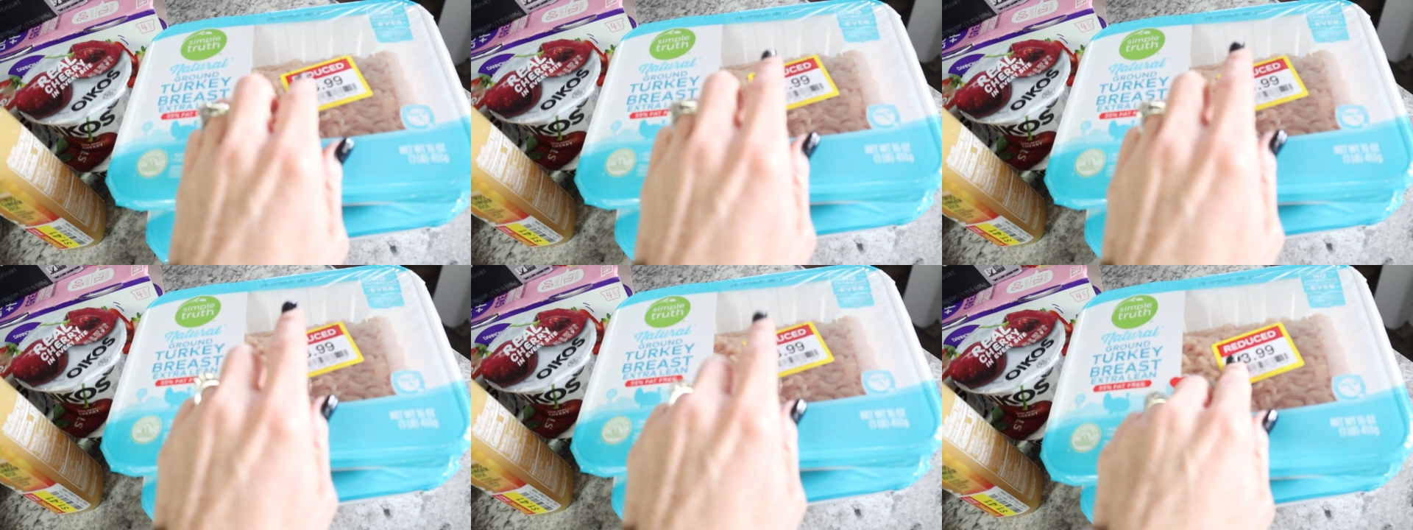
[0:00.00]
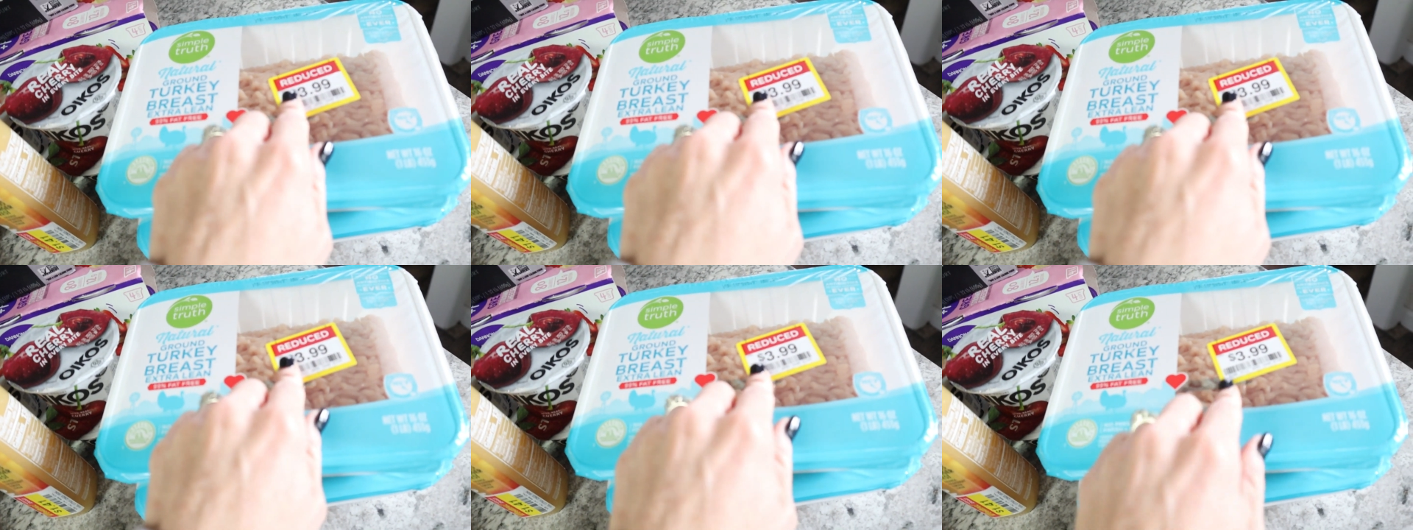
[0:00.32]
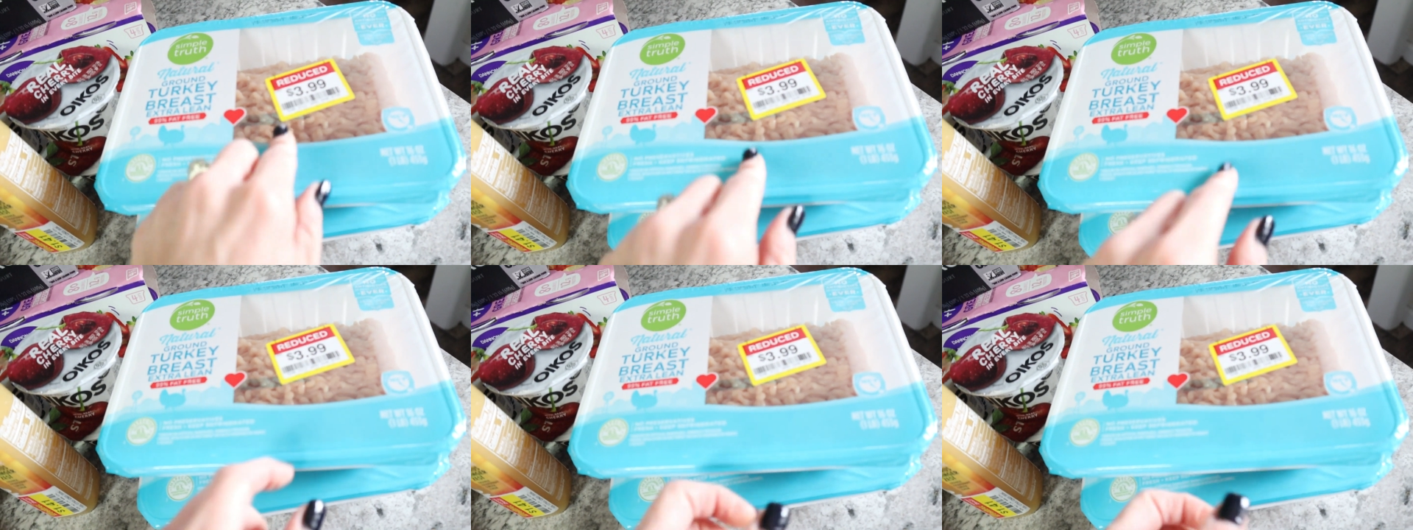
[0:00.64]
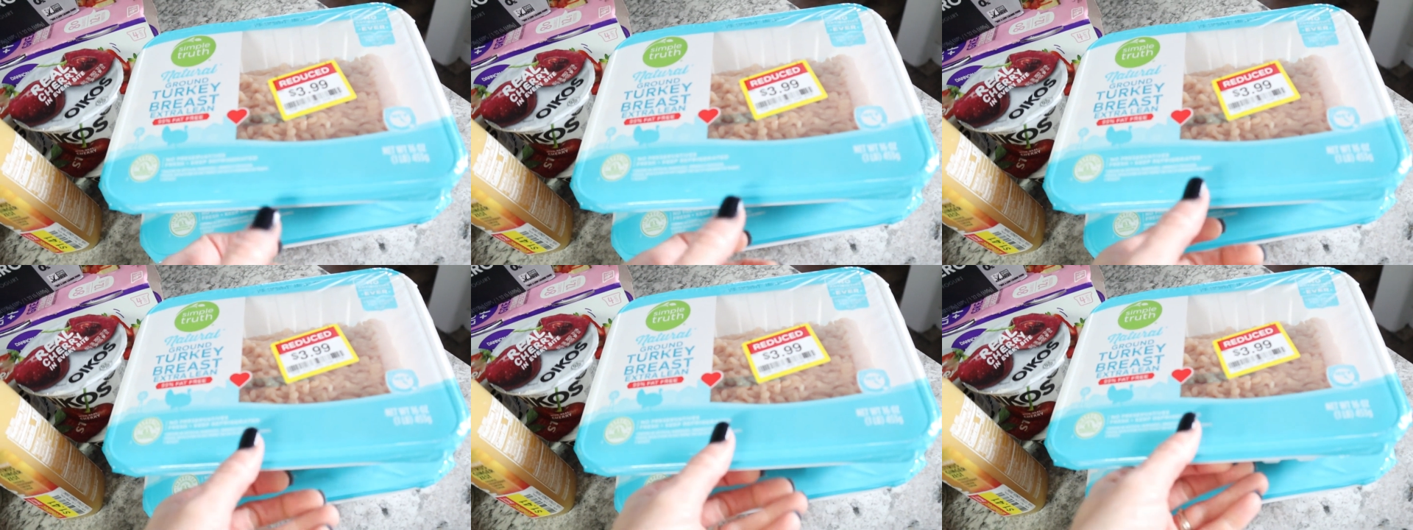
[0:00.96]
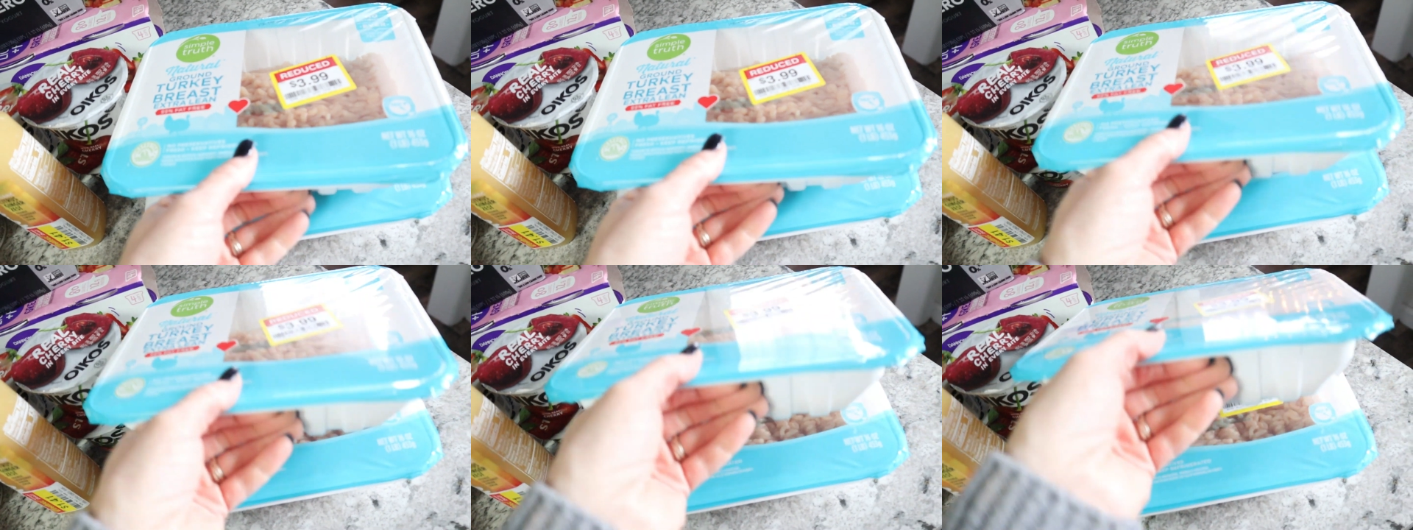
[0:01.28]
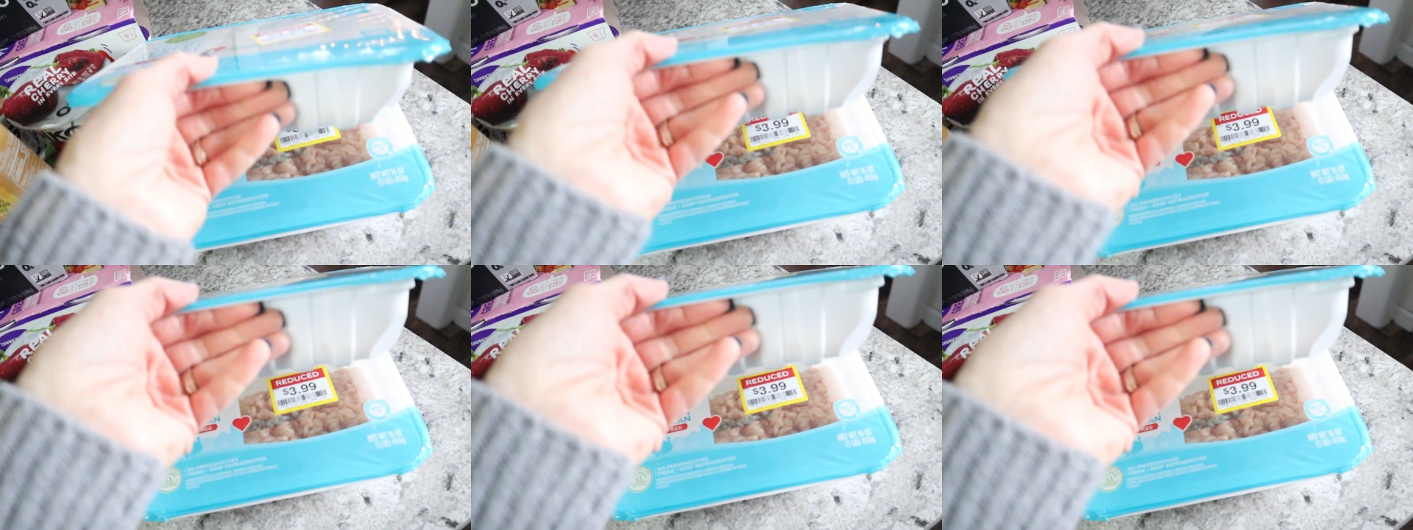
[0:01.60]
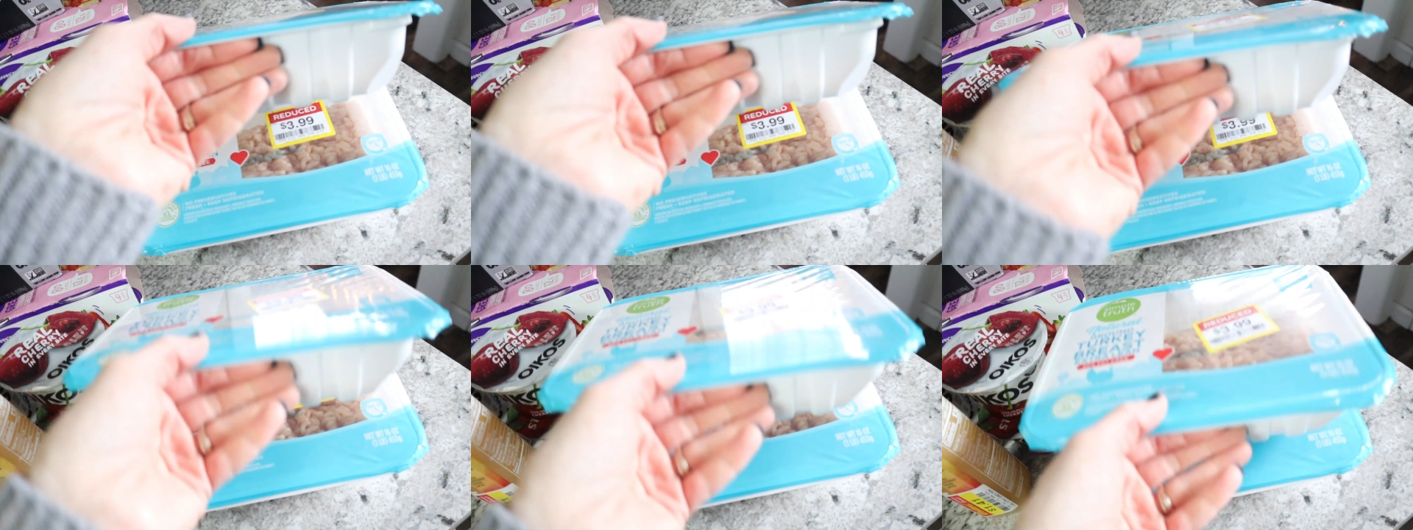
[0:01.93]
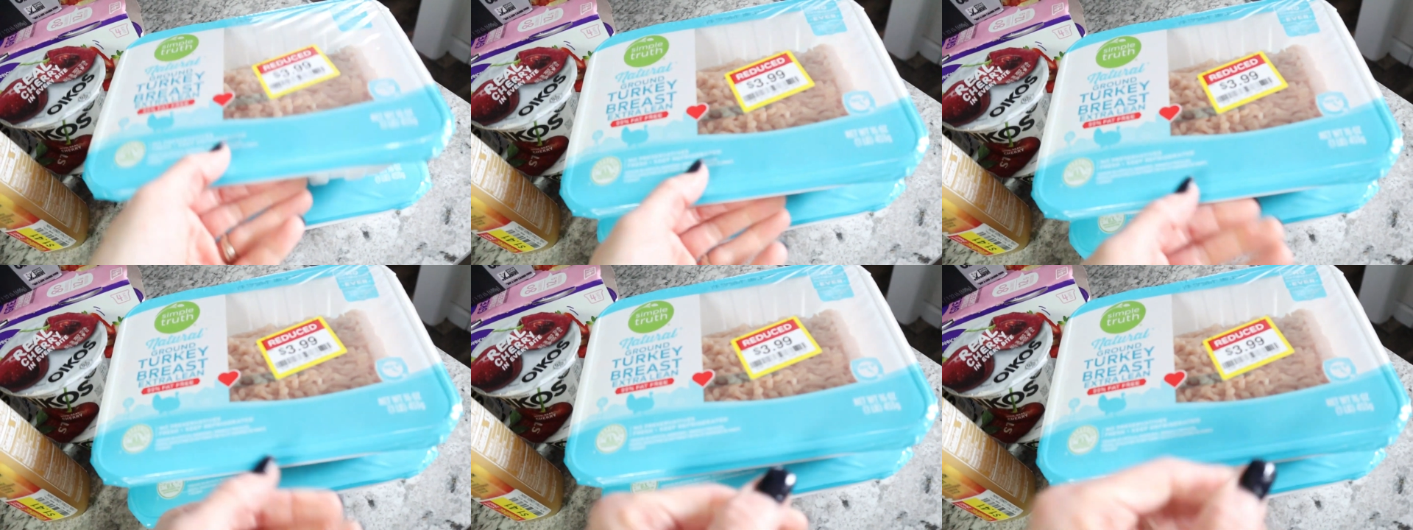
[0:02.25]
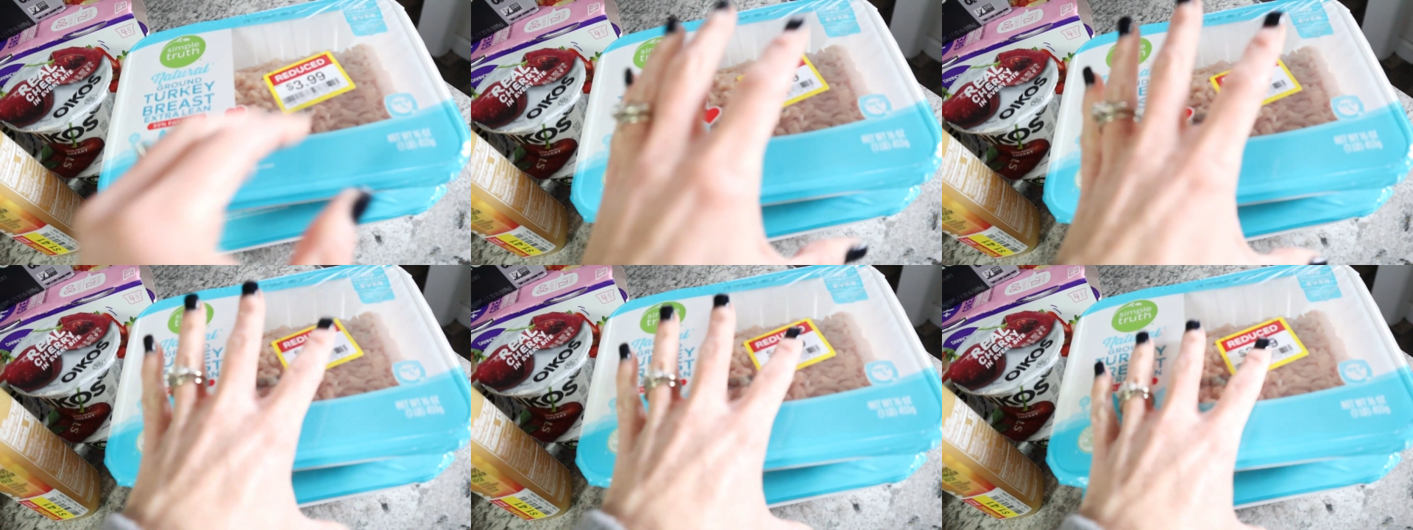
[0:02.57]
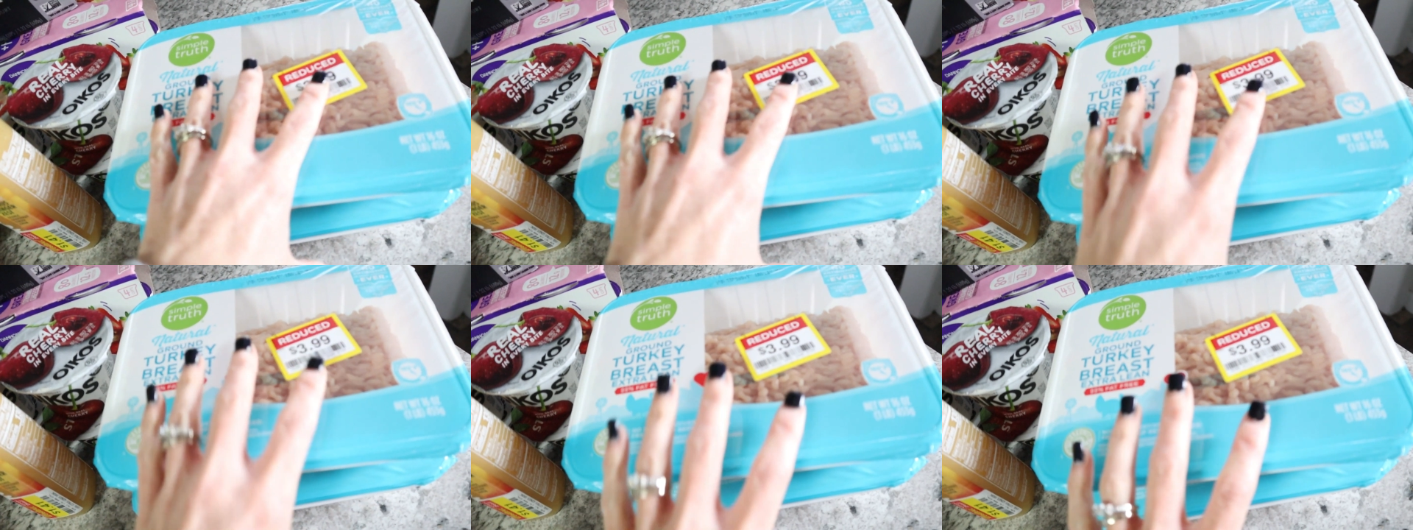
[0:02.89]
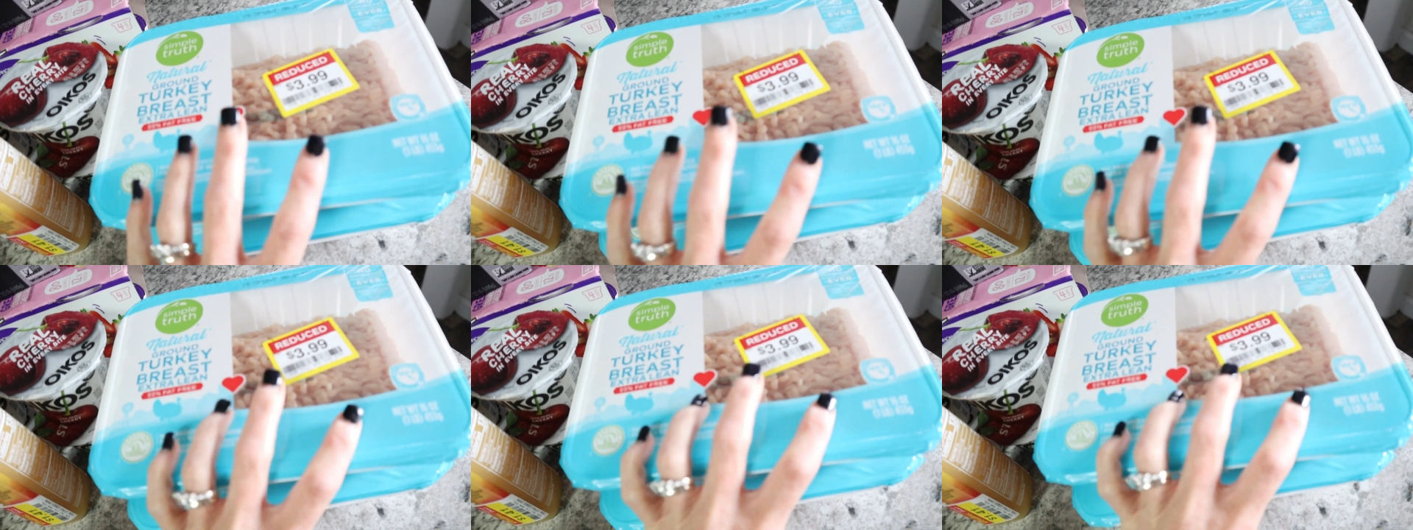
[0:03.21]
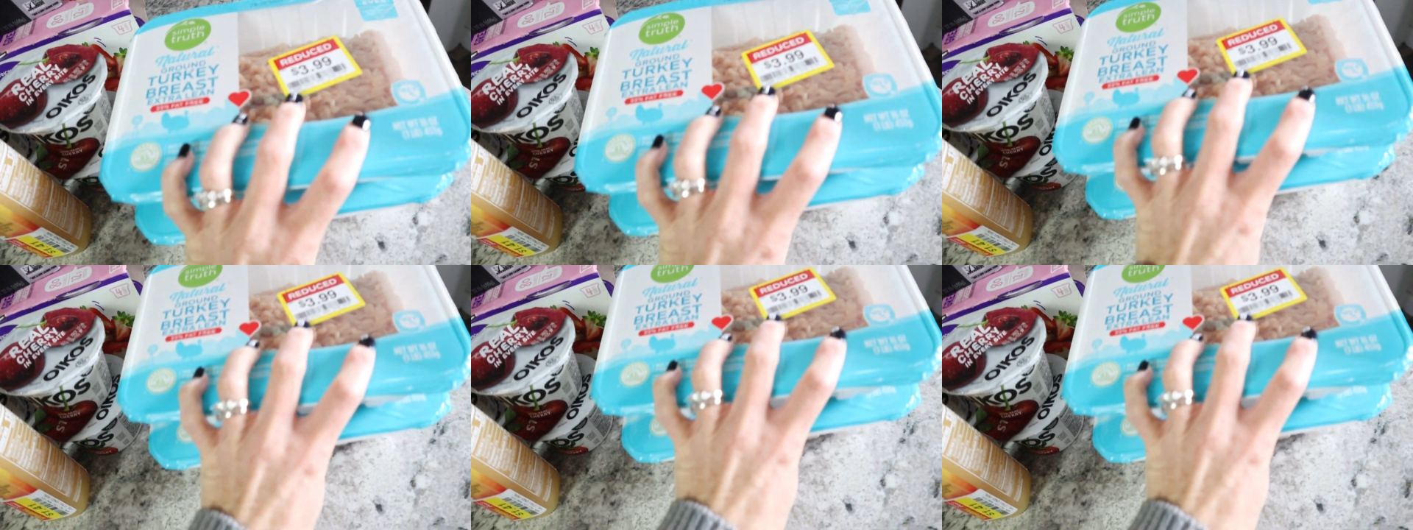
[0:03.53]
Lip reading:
(no speaker visible)